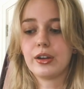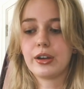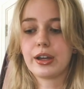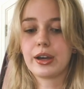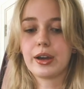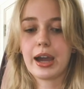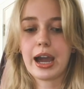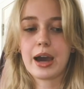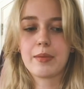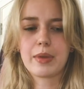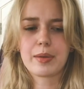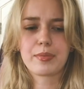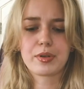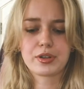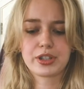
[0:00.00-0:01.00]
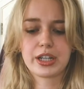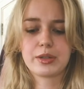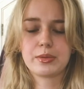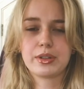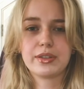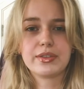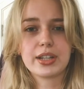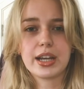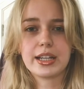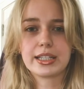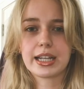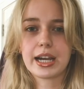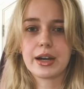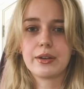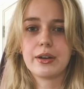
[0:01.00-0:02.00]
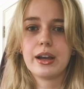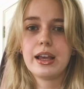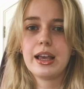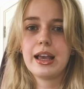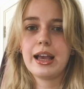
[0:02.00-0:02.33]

look at how my project would have turned out